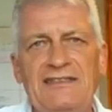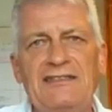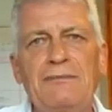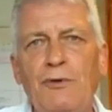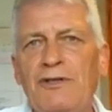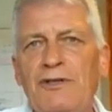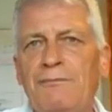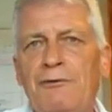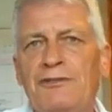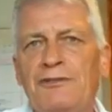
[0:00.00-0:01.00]
is the more
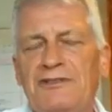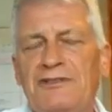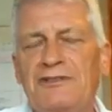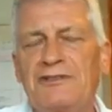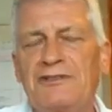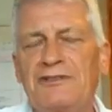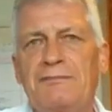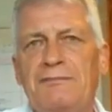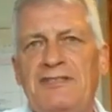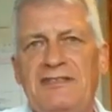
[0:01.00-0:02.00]
important
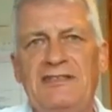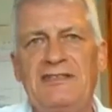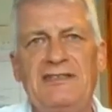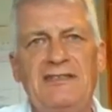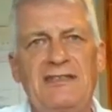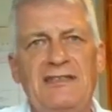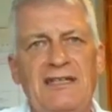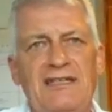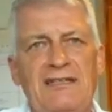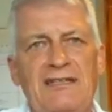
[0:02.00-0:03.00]
accountability.
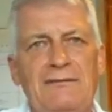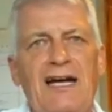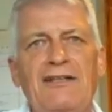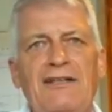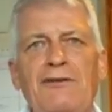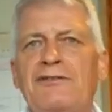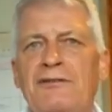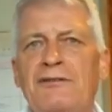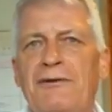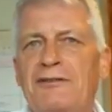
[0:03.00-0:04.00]
We are not
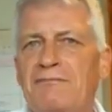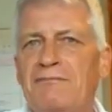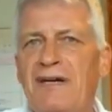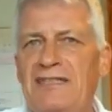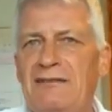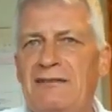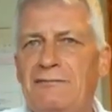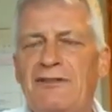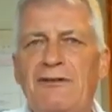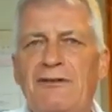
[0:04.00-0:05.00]
about money,
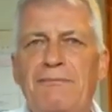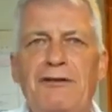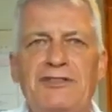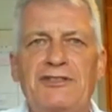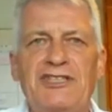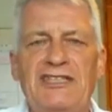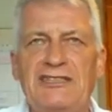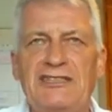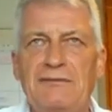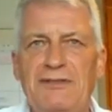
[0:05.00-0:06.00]
we're about
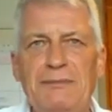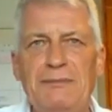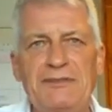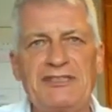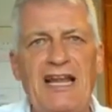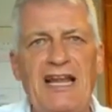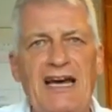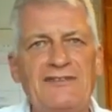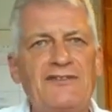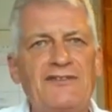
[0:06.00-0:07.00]
changing people's
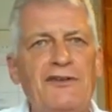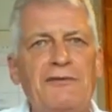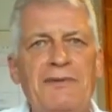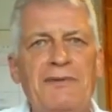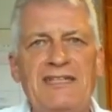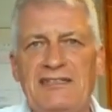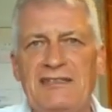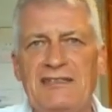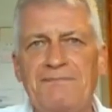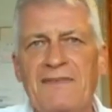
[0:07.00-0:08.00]
lives for the
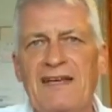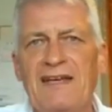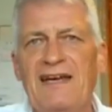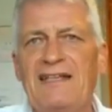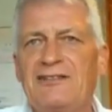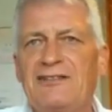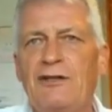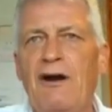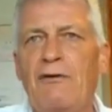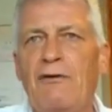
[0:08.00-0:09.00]
better. And
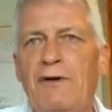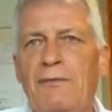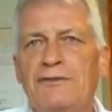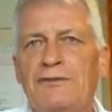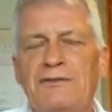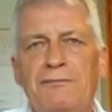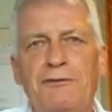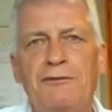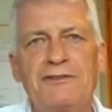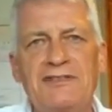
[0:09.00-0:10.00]
so our most
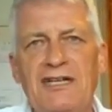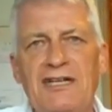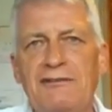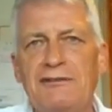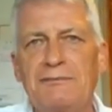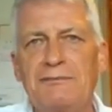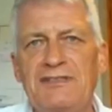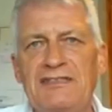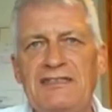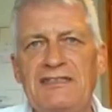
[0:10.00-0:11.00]
important
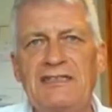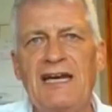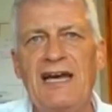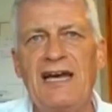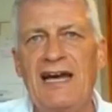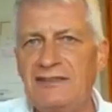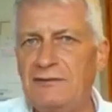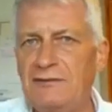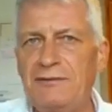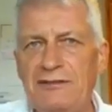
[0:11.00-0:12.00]
accountability has
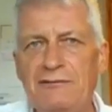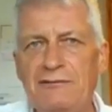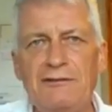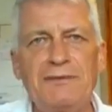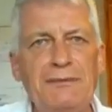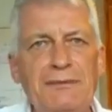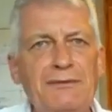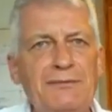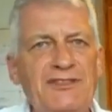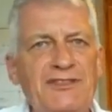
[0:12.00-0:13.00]
to be to the
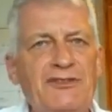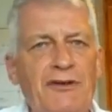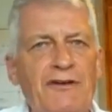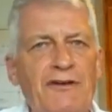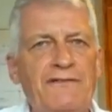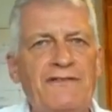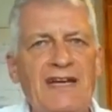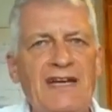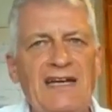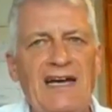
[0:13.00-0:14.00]
people we serve.
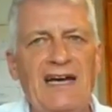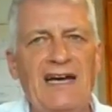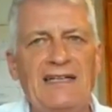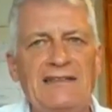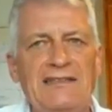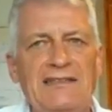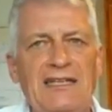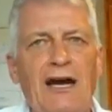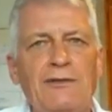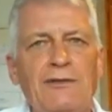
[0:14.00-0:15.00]
And
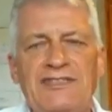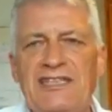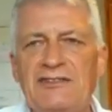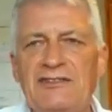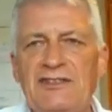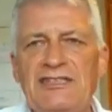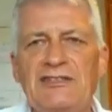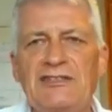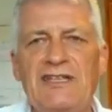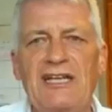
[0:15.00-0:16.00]
our sector
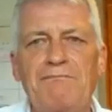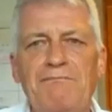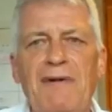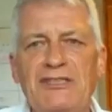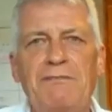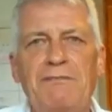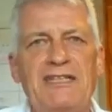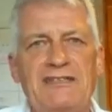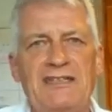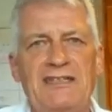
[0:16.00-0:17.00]
needs to get much
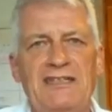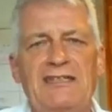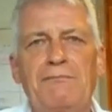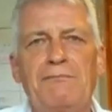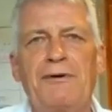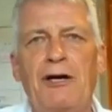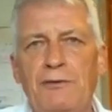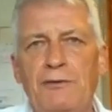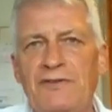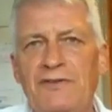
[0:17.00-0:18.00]
better in
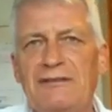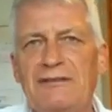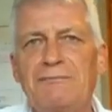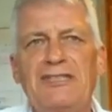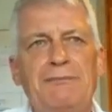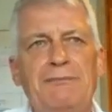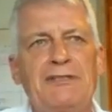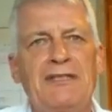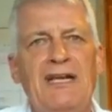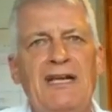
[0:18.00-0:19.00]
empowering the
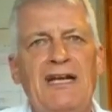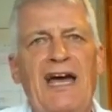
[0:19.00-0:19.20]
people